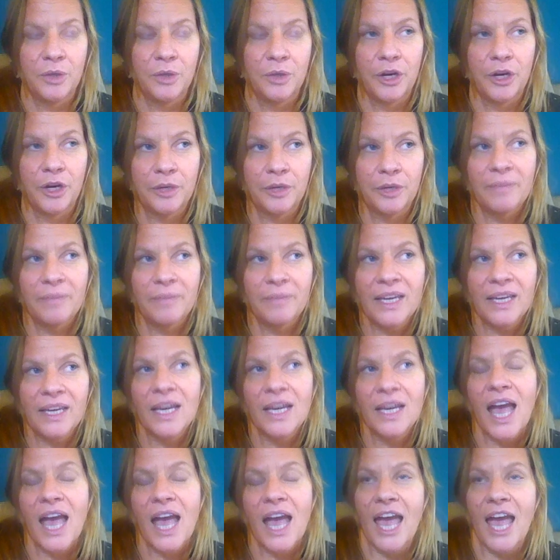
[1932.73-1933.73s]
You hurt
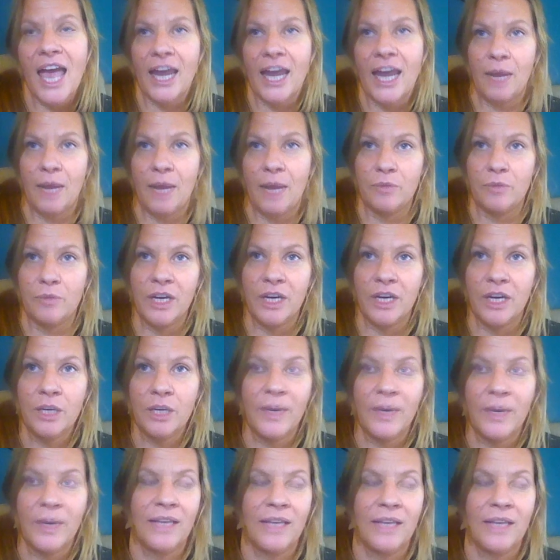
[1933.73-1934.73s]
me and I'm
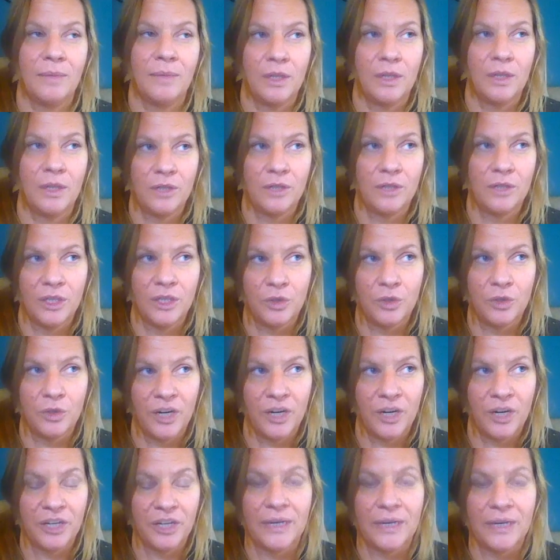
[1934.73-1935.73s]
running away and I'm closing the
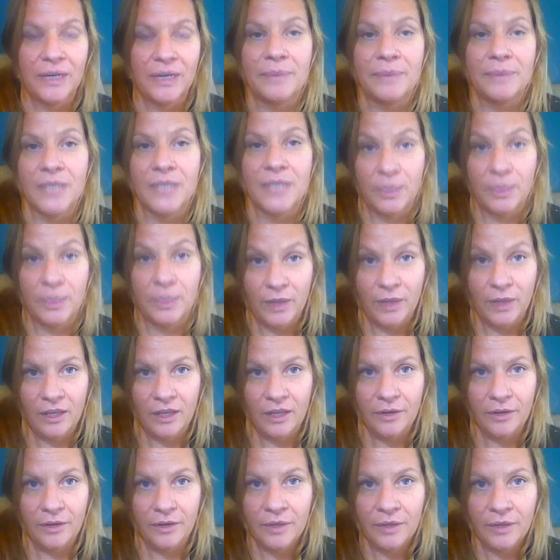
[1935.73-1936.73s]
door on you and I'm done
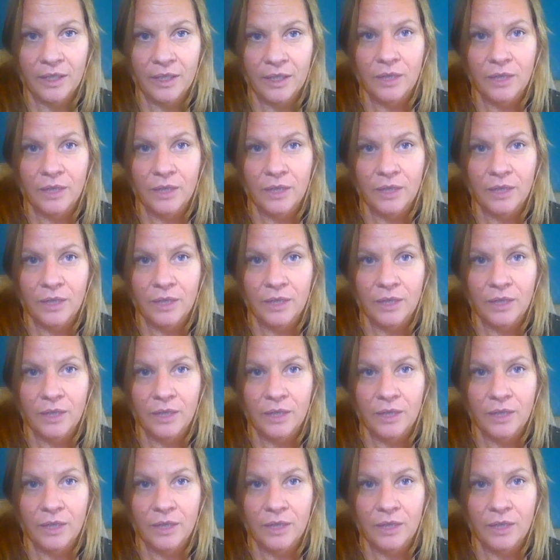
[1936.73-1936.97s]
with you.